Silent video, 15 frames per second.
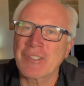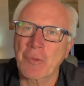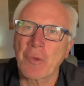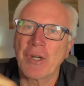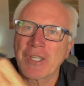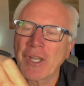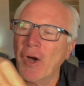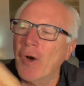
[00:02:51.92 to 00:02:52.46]
where
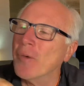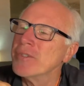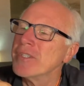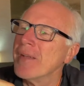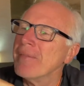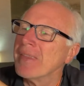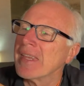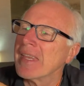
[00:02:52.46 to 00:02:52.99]
it goes.
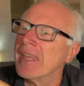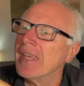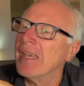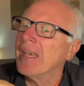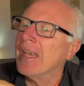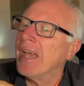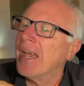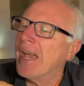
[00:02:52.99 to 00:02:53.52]

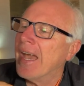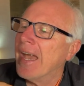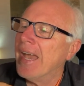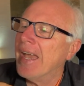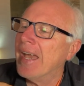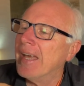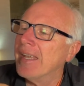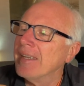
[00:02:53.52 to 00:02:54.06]

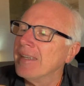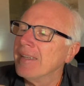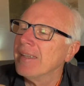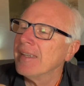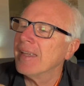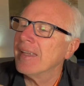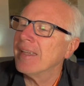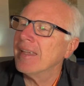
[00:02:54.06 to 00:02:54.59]
And
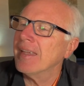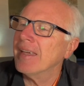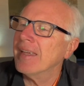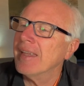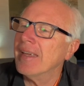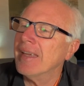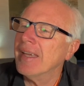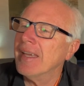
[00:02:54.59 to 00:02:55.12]

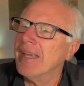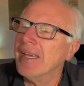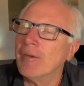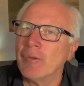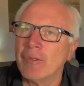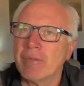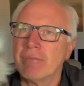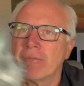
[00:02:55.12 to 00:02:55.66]

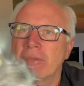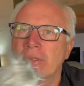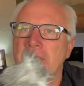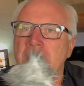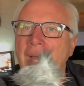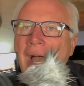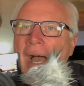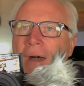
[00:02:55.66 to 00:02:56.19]

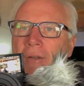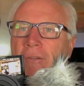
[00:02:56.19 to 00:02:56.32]
it's out